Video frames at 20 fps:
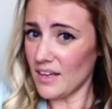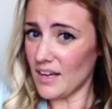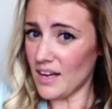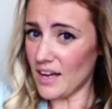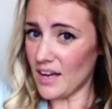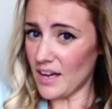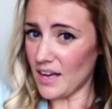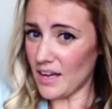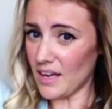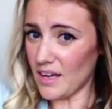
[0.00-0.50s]

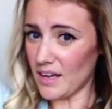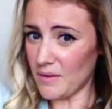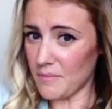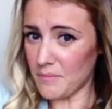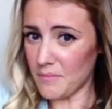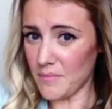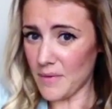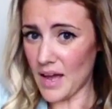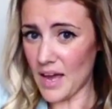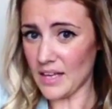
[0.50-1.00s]

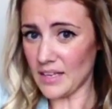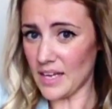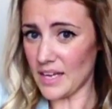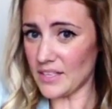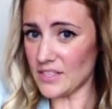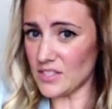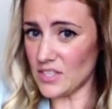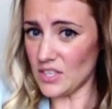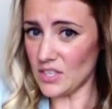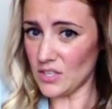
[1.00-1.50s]
I
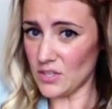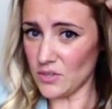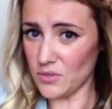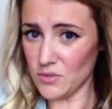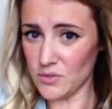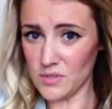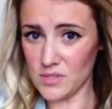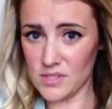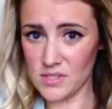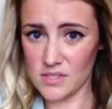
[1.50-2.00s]
like to
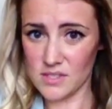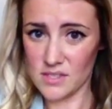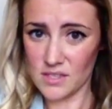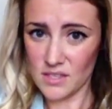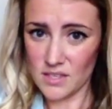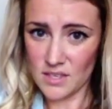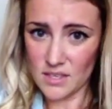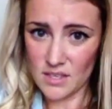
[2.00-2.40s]
use